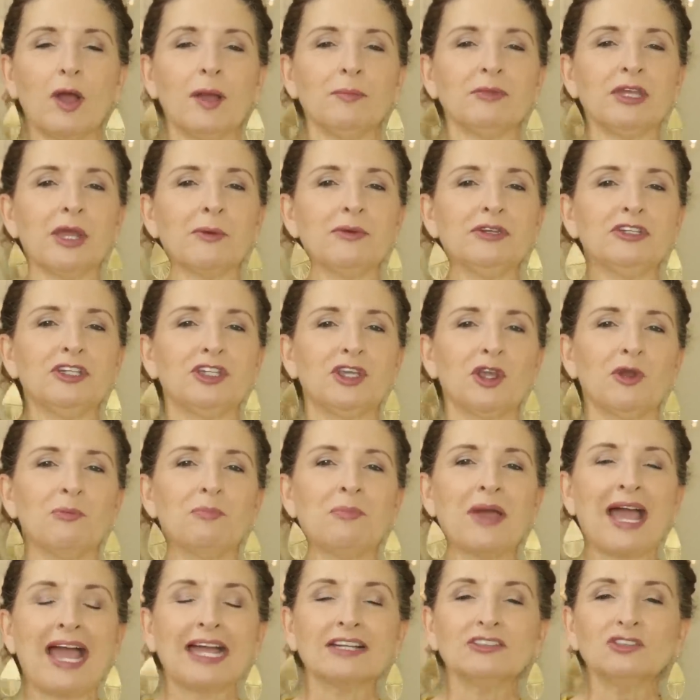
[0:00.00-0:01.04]
I'm going to go
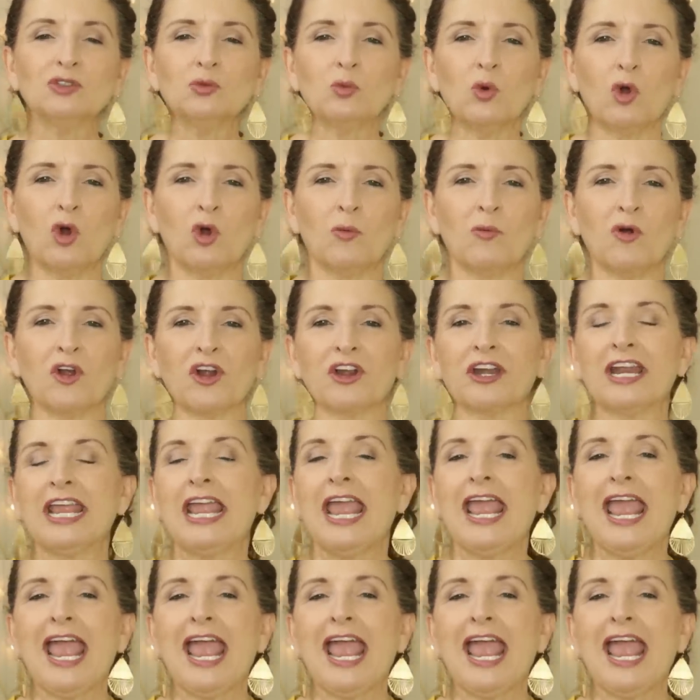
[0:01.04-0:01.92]
back to Walmart